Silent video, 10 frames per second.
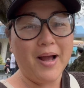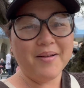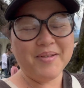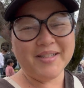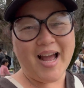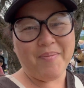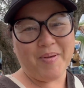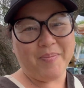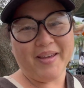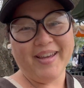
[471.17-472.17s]
I'm just
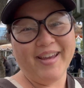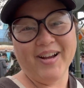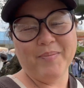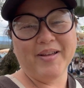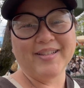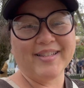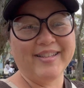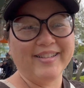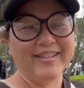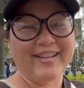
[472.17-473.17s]
happy being here because
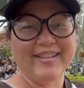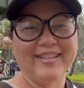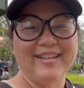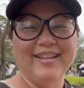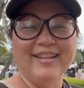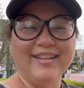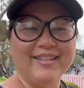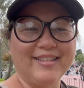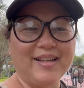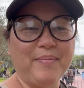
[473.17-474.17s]
look at
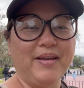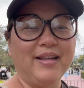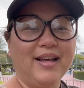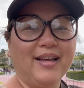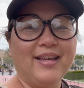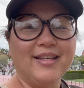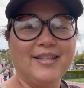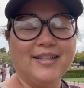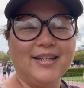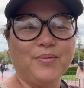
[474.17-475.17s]
this. I mean, yes,
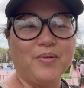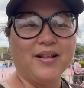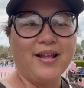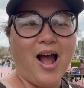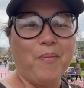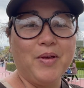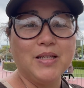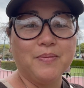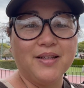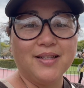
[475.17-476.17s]
it is one of the
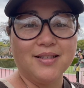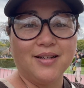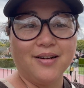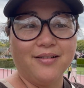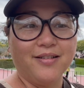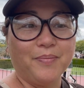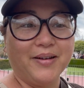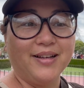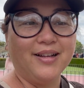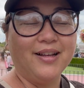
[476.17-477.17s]
happiest places on earth,
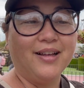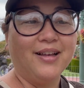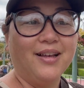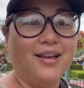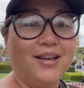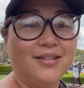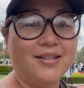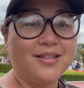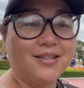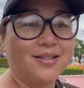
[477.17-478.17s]
but it's
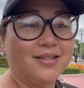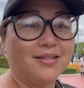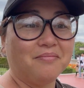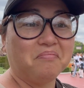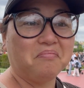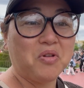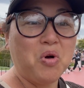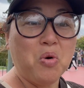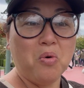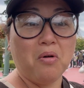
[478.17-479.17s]
just
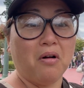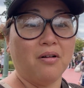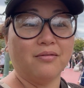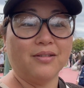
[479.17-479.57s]
cool.